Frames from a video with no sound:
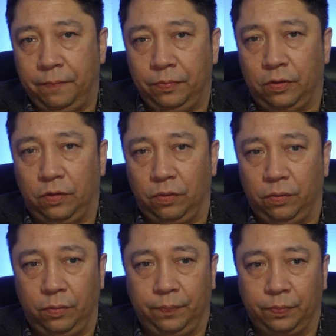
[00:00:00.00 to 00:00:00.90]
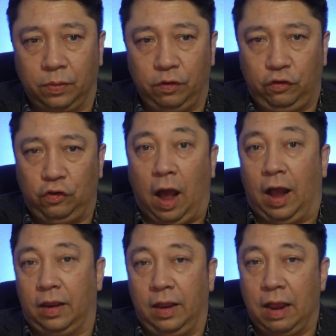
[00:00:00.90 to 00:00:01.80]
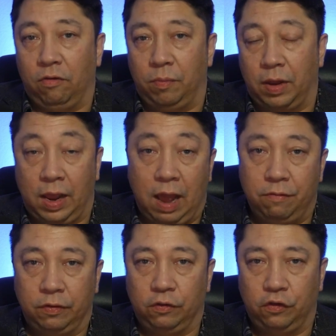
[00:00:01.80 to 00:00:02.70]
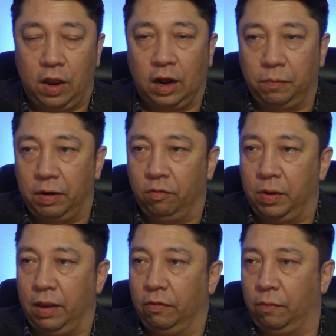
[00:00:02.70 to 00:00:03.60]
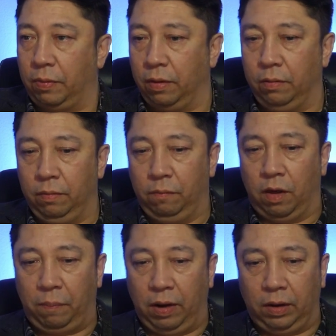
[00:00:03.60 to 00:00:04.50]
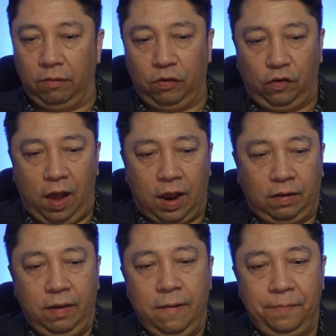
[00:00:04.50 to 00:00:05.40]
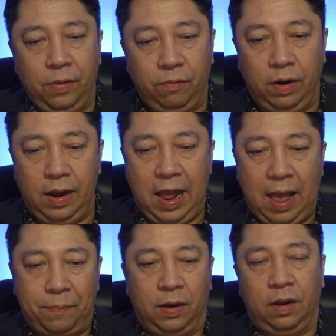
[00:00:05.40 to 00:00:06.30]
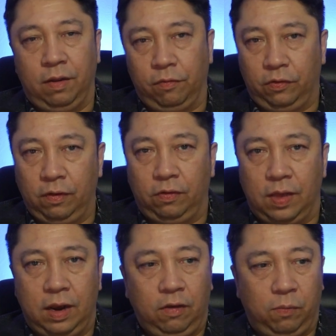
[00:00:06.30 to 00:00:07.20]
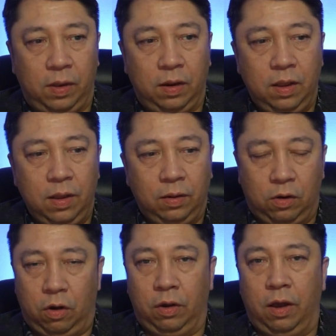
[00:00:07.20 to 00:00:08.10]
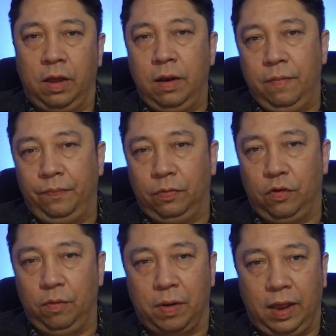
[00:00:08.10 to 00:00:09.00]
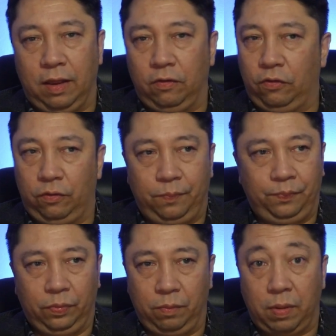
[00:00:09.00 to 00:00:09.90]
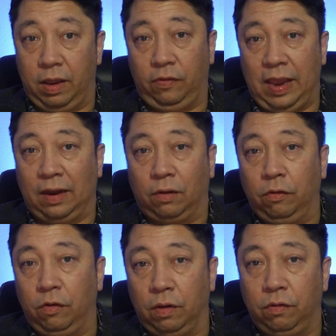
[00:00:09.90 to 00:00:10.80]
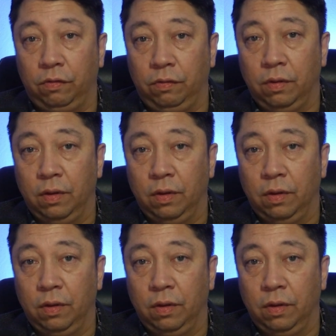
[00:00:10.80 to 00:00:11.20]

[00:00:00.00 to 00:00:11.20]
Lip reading: to shock everybody. I wasn't shocked, but everybody else apparently was shocked when it happened. And ever since then, he's been called on to by his handlers, his